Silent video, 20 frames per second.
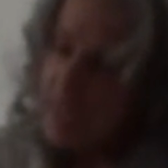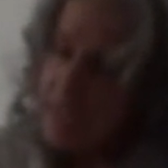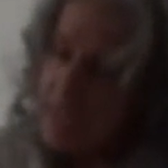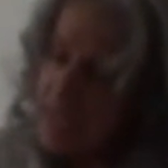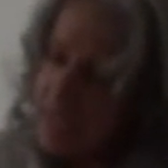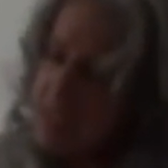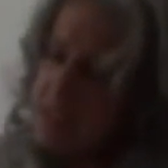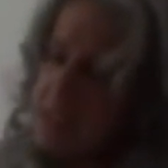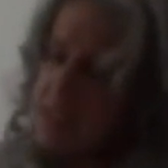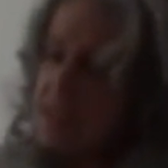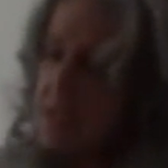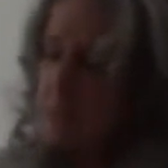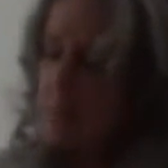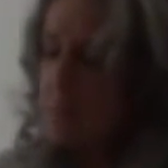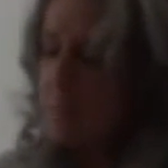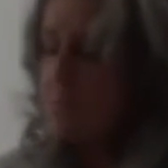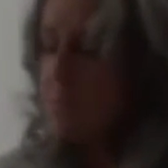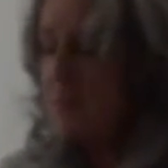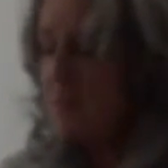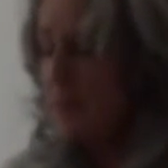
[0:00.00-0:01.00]
next
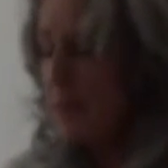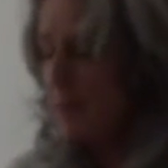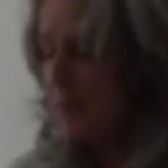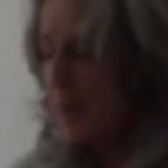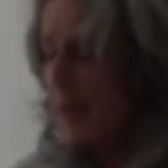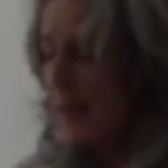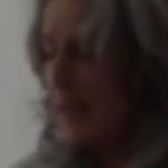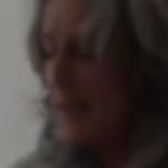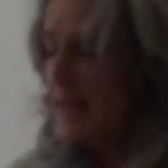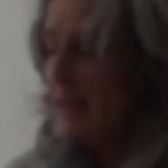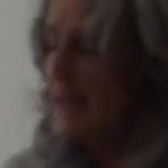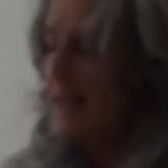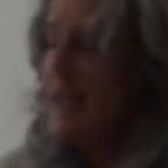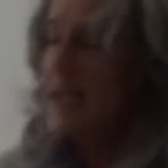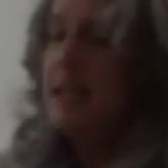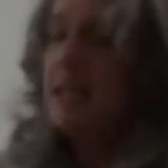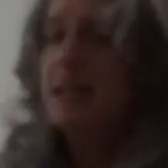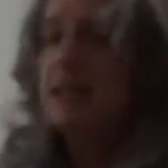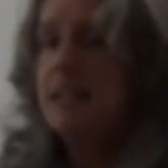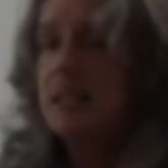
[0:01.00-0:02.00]
subhead,
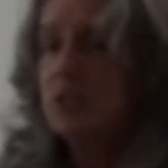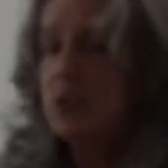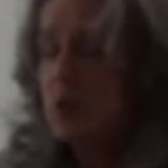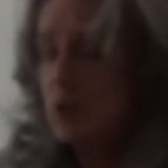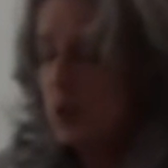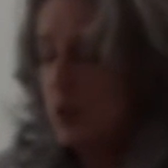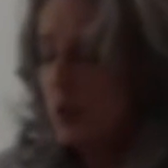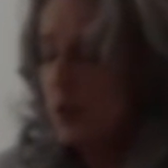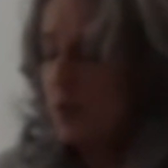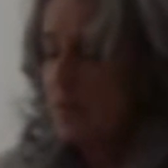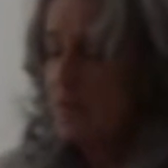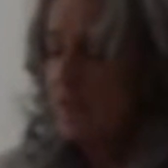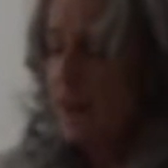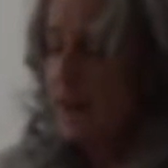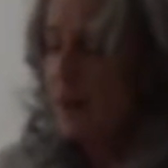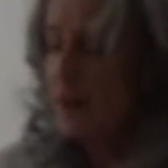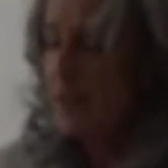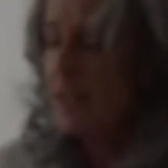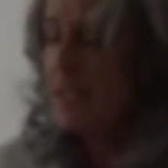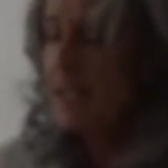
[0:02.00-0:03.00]
The Eternal
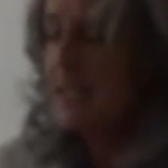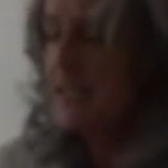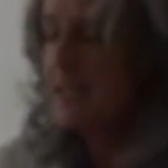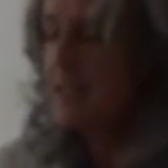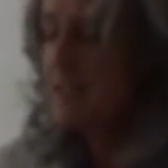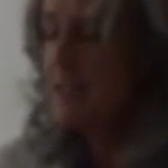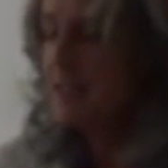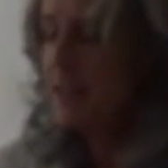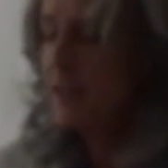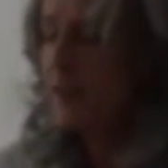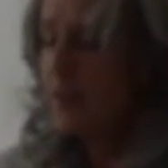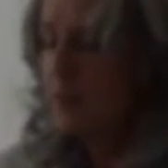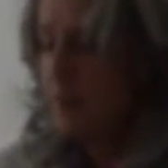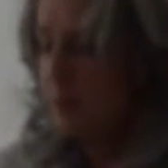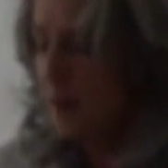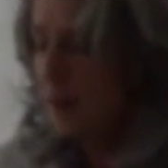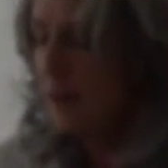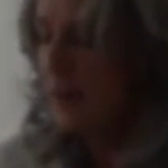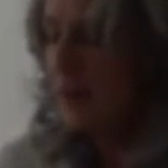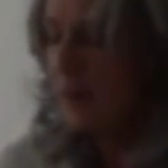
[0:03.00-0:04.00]
Verities of
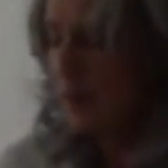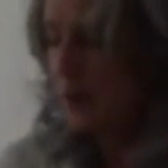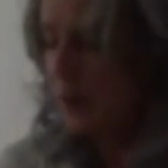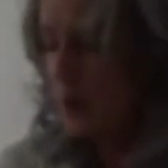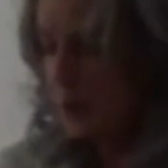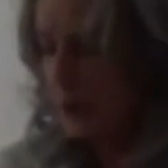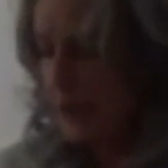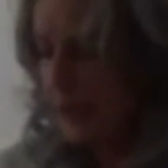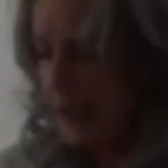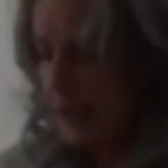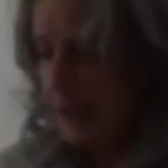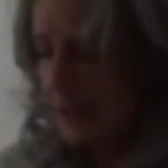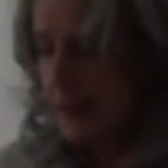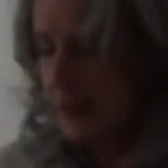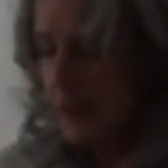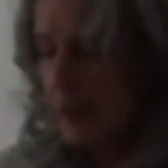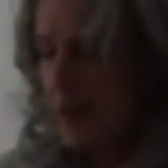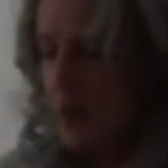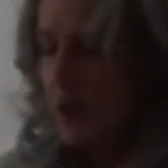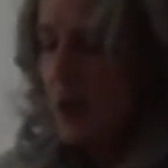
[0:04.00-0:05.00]
American Cooking.
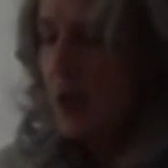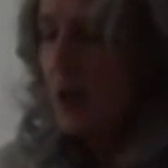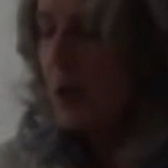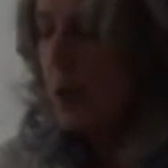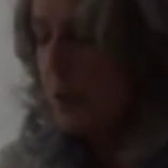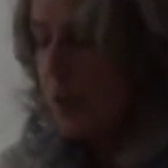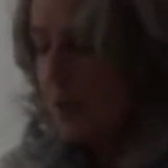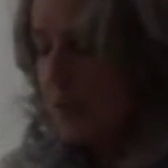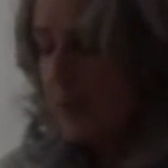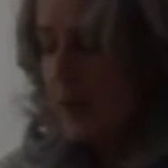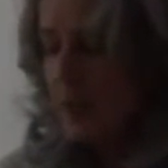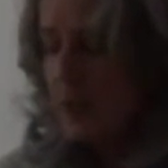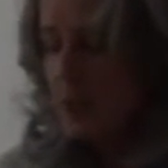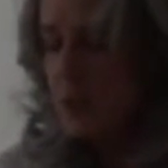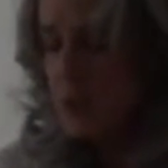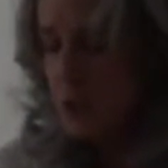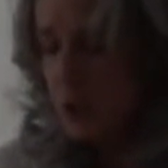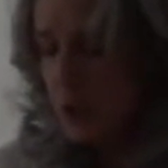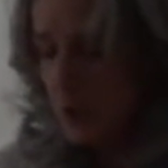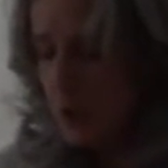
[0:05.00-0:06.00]
Irma von
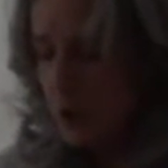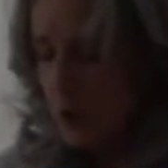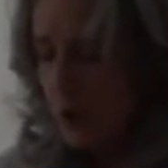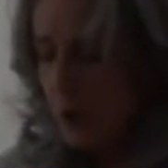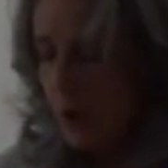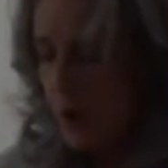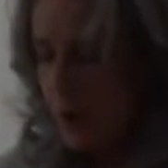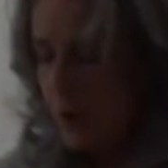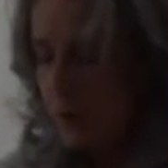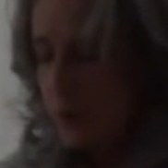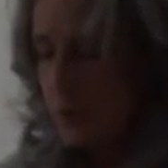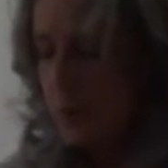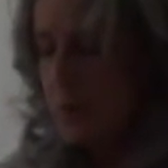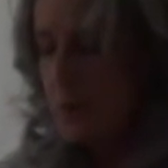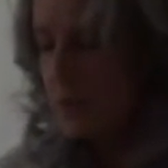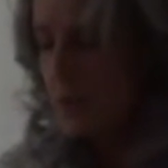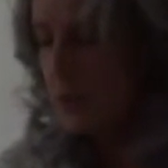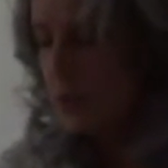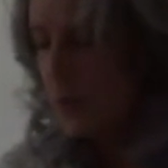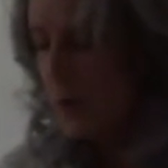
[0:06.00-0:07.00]
Starkloff was
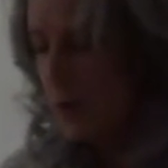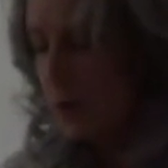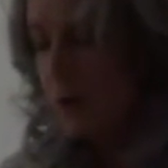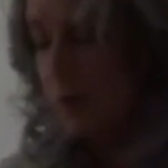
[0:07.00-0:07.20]
the daughter